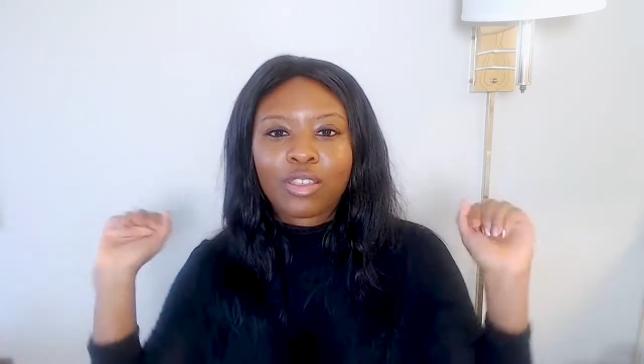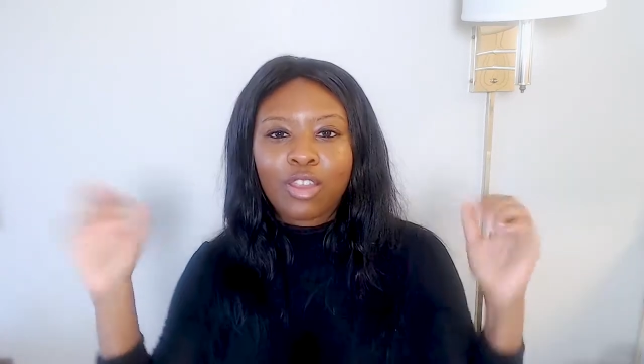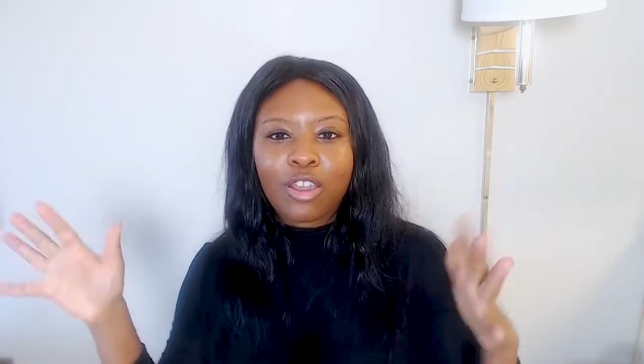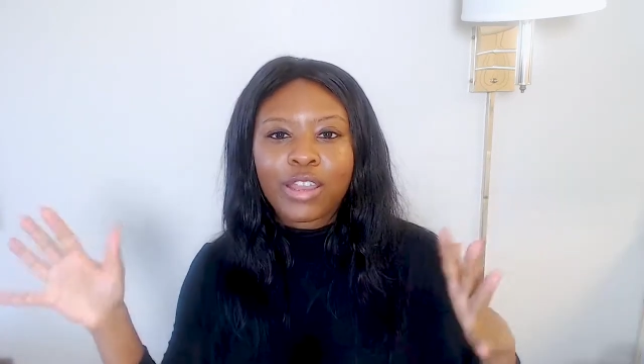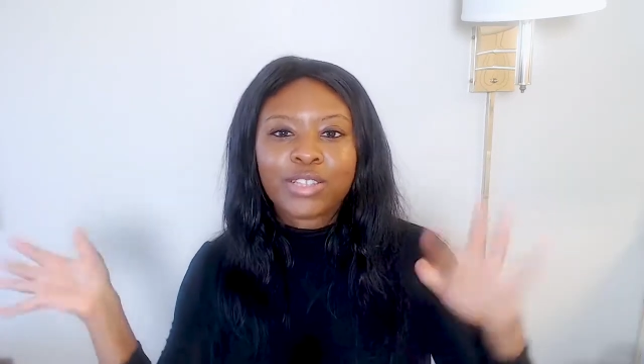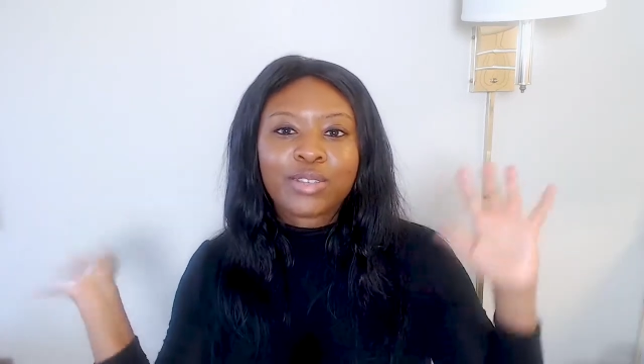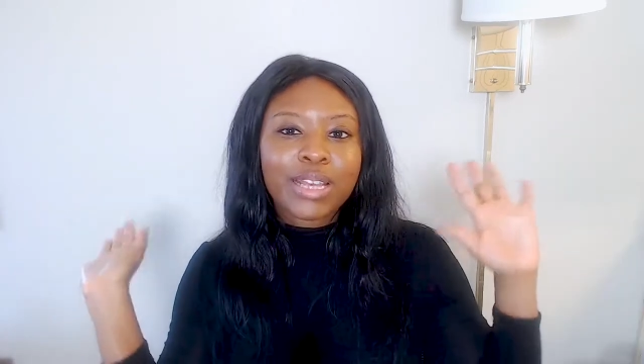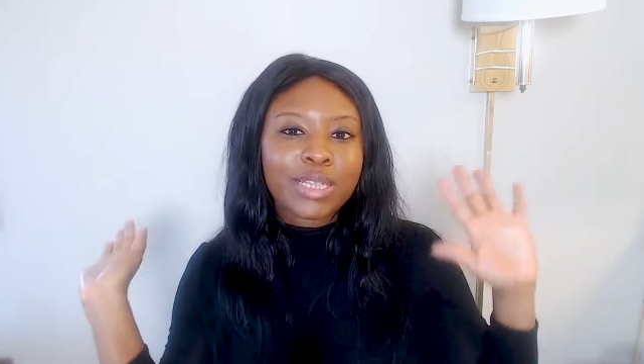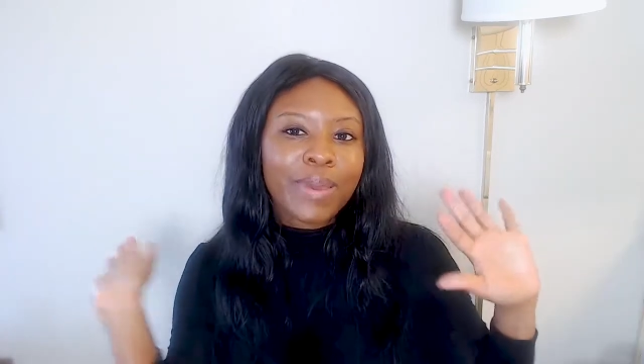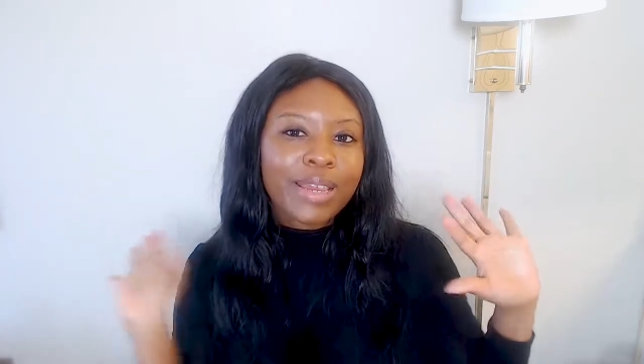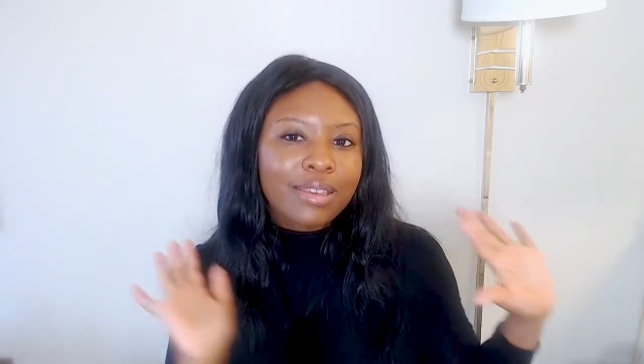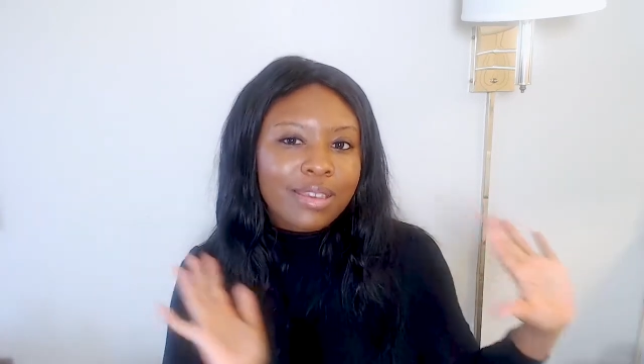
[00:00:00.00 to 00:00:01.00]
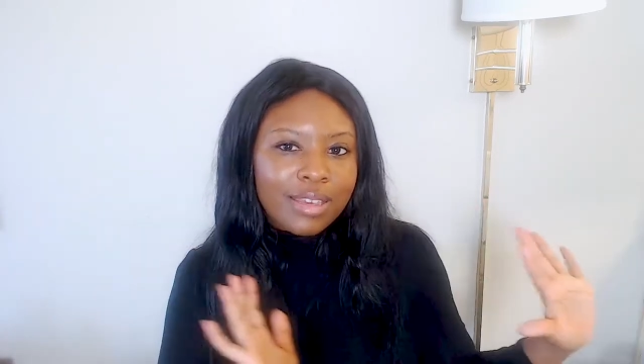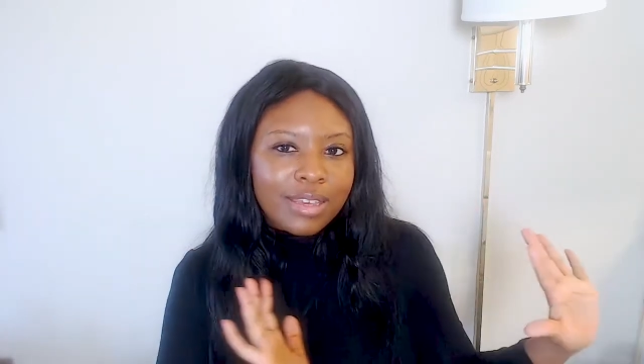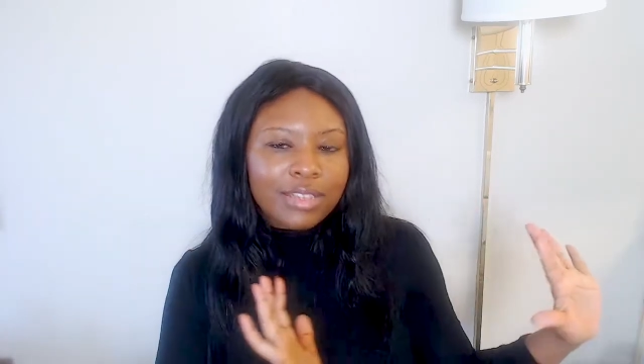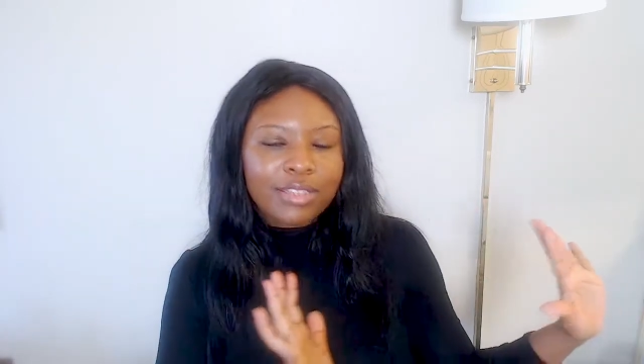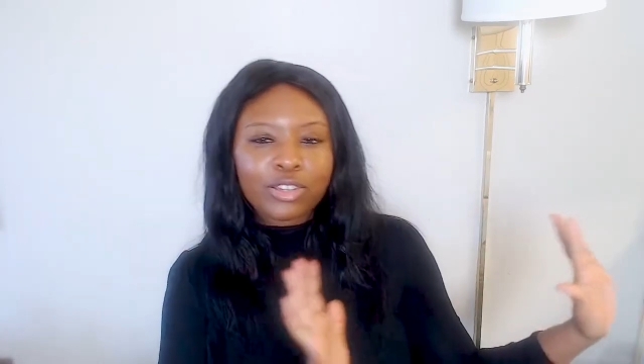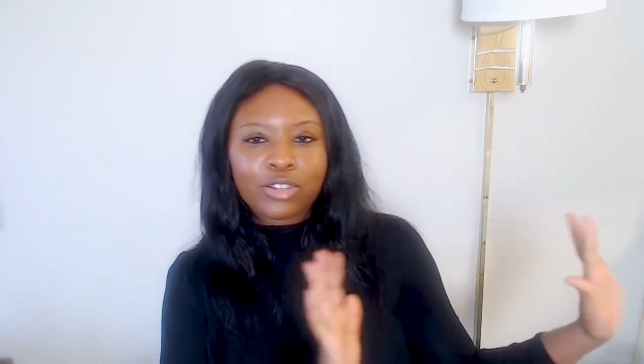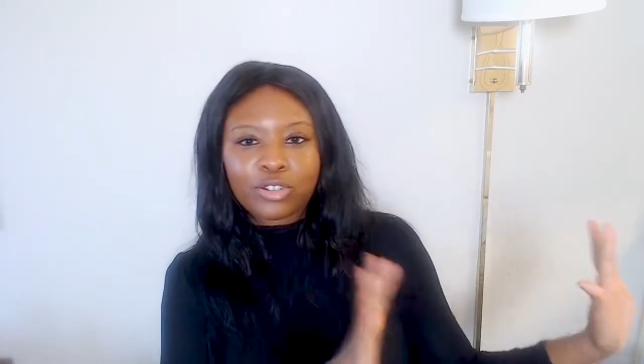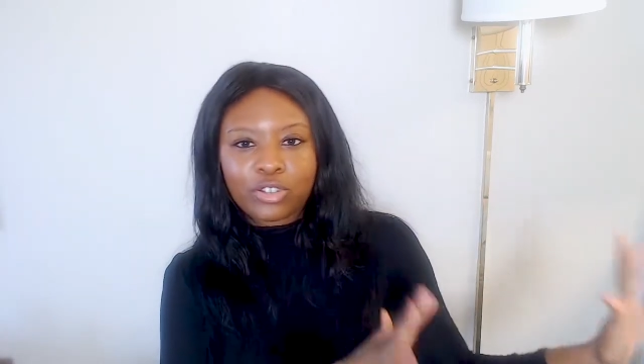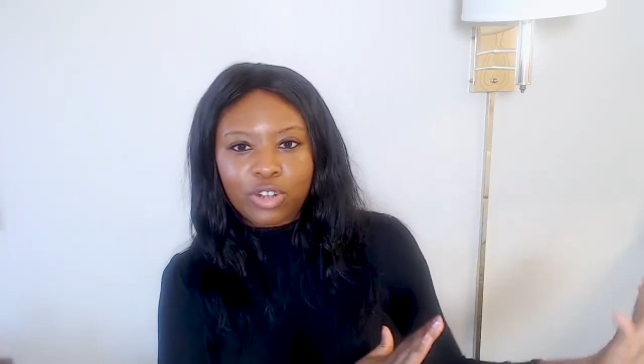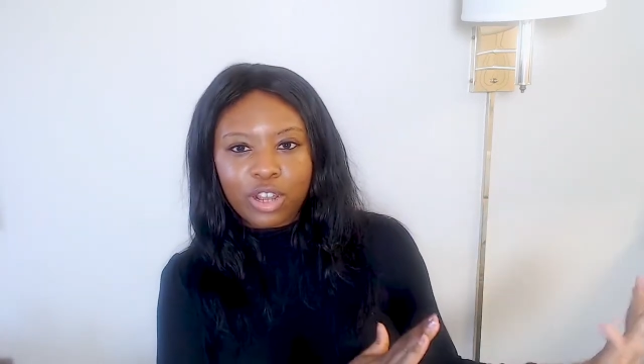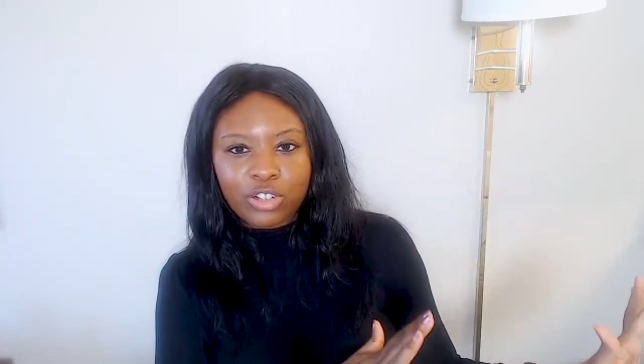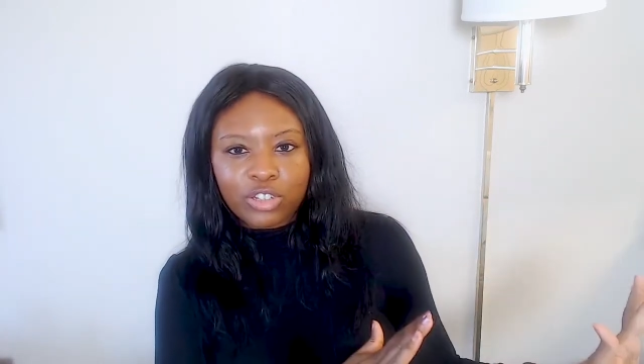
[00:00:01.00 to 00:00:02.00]
All right, so that's my easier
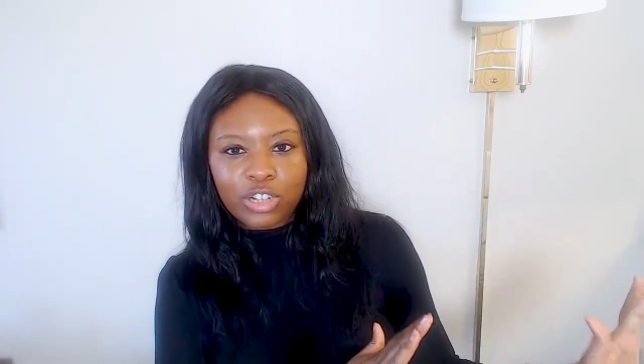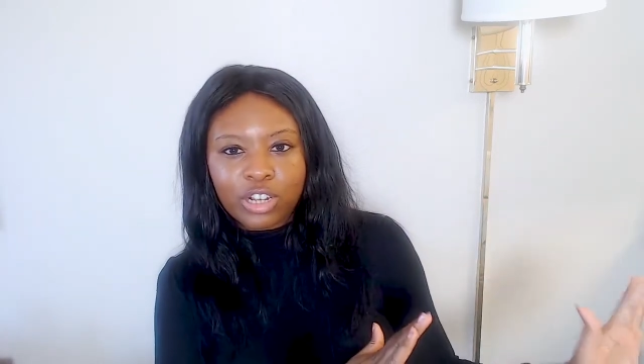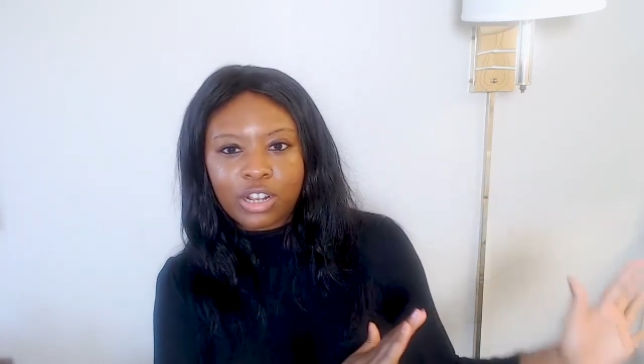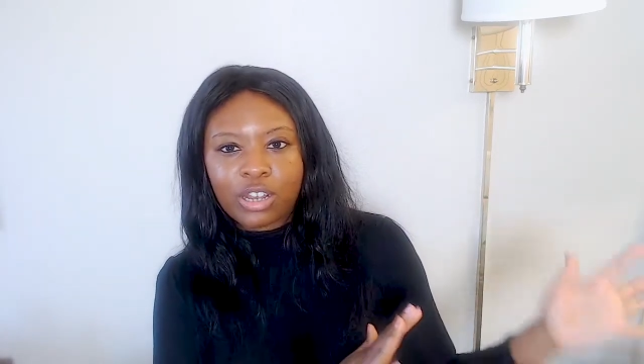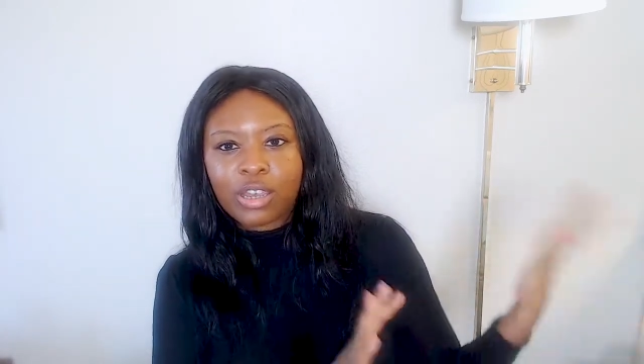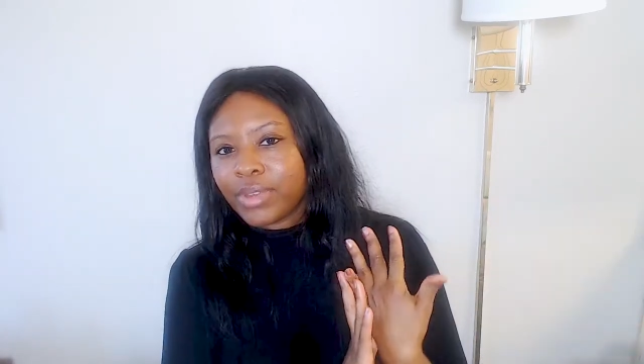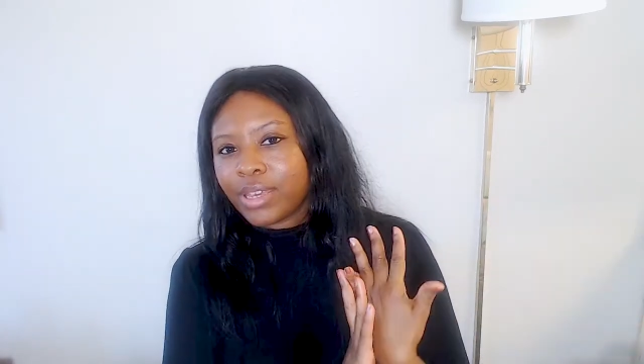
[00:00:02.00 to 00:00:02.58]
structure.